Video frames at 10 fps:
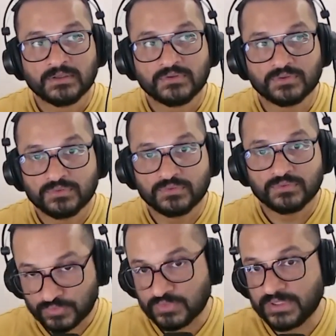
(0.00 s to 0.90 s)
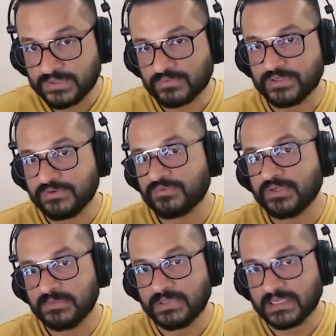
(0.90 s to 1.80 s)
to truly, truly,
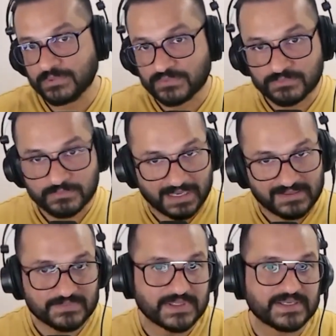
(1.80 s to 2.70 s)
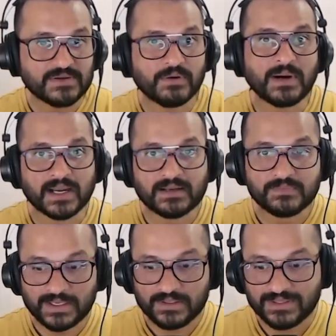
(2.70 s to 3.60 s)
truly be able to maximize your market
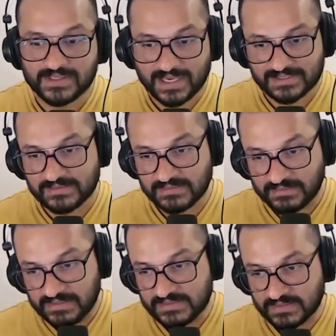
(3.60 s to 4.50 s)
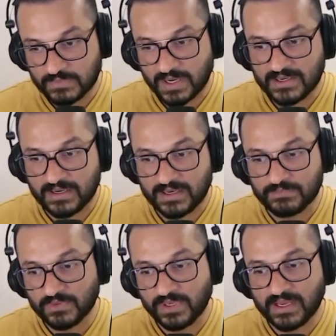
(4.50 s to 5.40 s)
value. And that's the reason why I'm
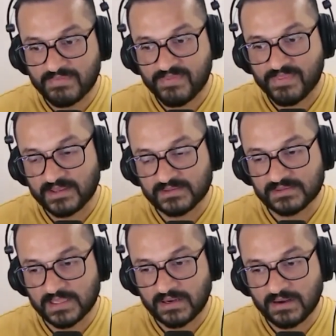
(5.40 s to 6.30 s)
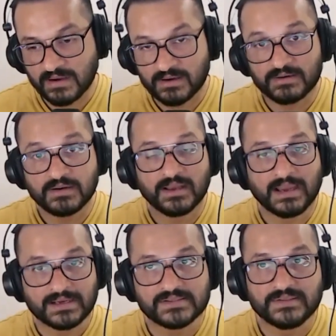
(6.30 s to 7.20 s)
looking at things that are
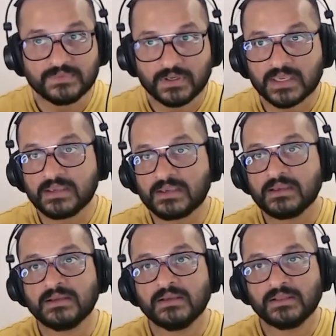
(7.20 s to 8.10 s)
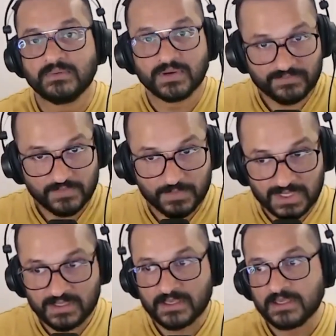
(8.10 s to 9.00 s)
actually working. They're working for
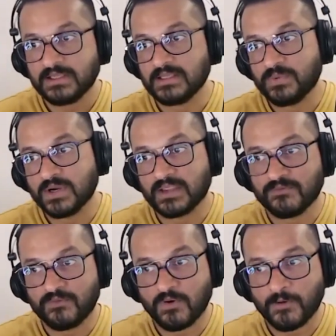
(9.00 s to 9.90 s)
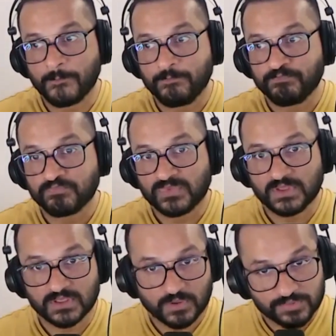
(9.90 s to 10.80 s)
me. They're working for
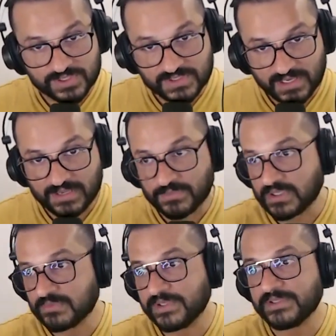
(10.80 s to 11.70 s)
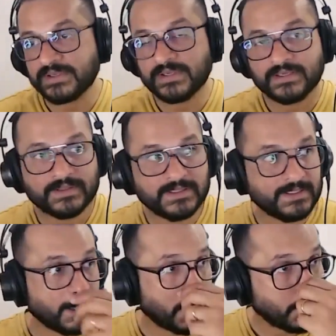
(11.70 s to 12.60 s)
the coaches that I work with. The,